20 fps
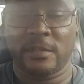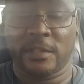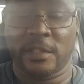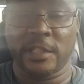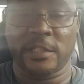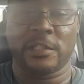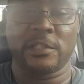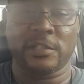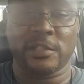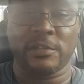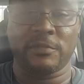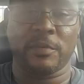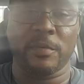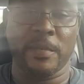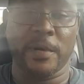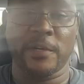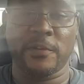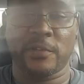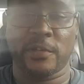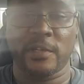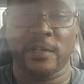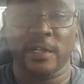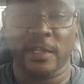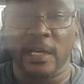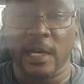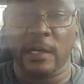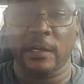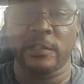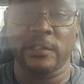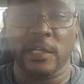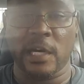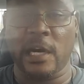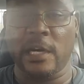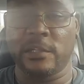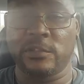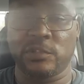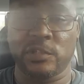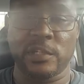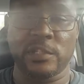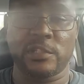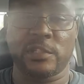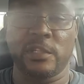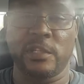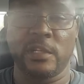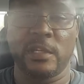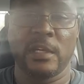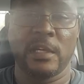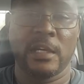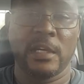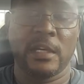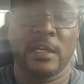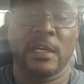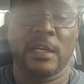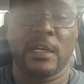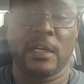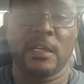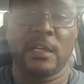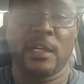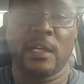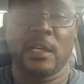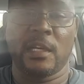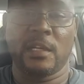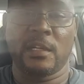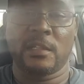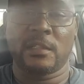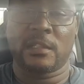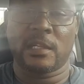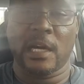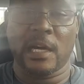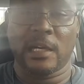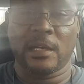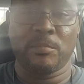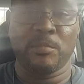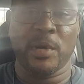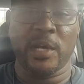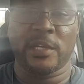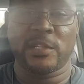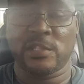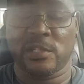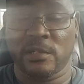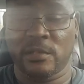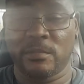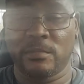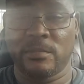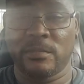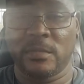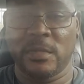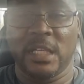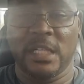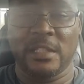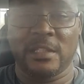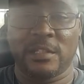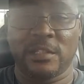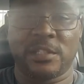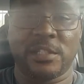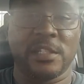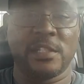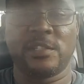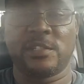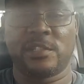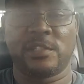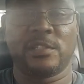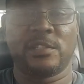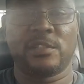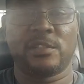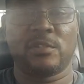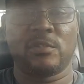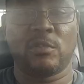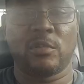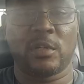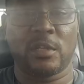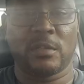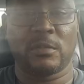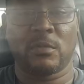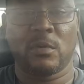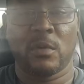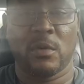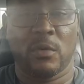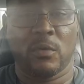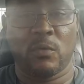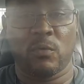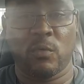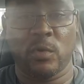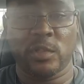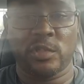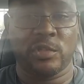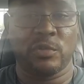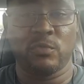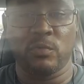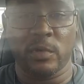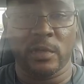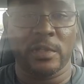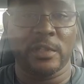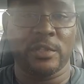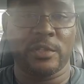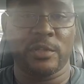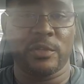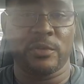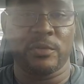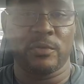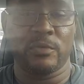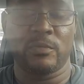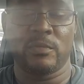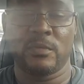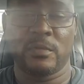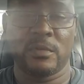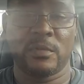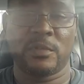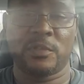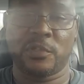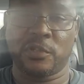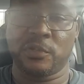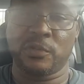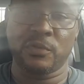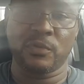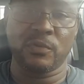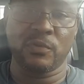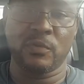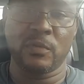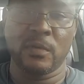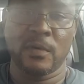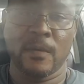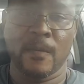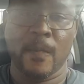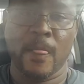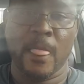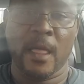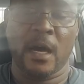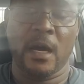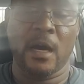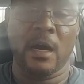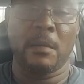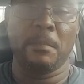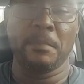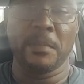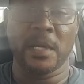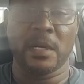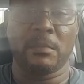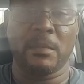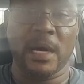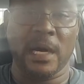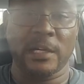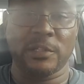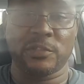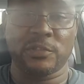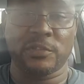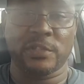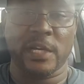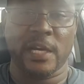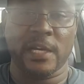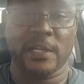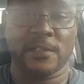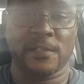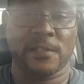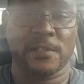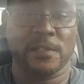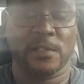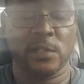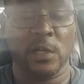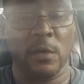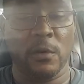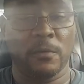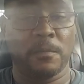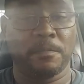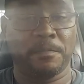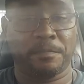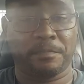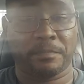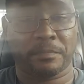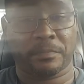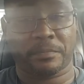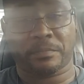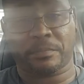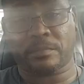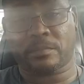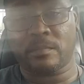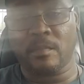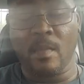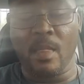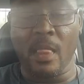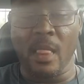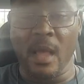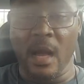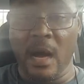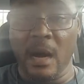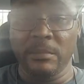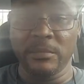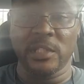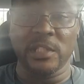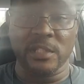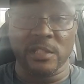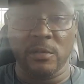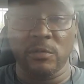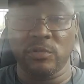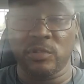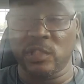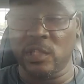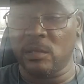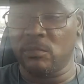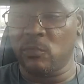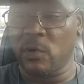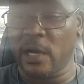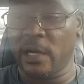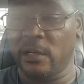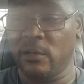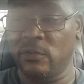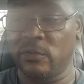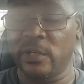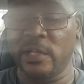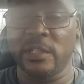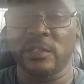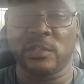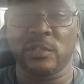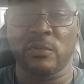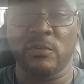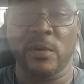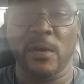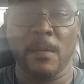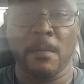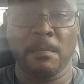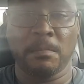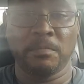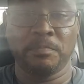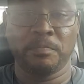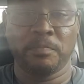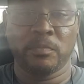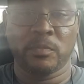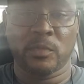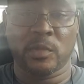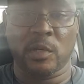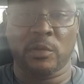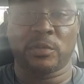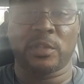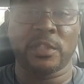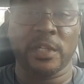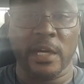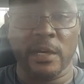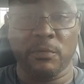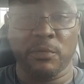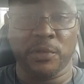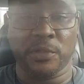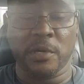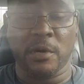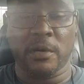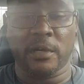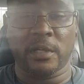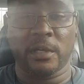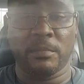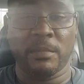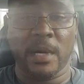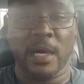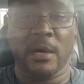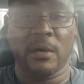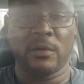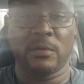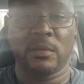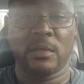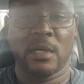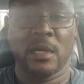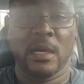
get this information and kind of digest it, and then kind of make some decisions on what you want to do to minimize your taxes. So I'm just going to jump right on into it. So today we're talking about